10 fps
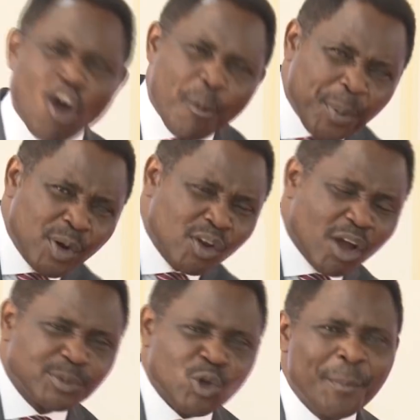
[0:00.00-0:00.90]
Open
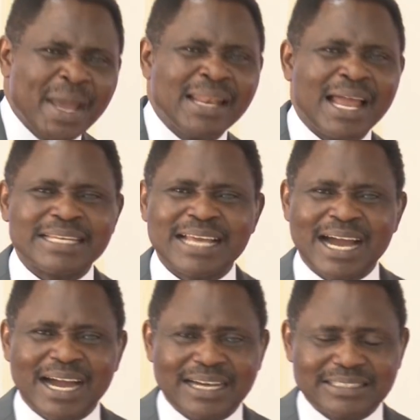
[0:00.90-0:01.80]
up to men like
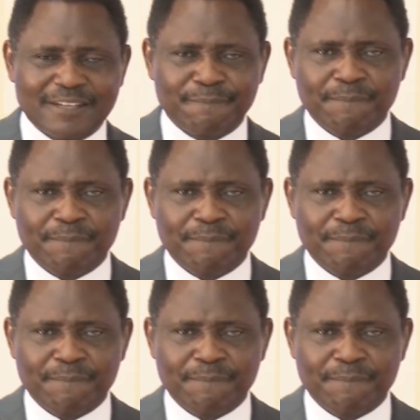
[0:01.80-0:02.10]
that.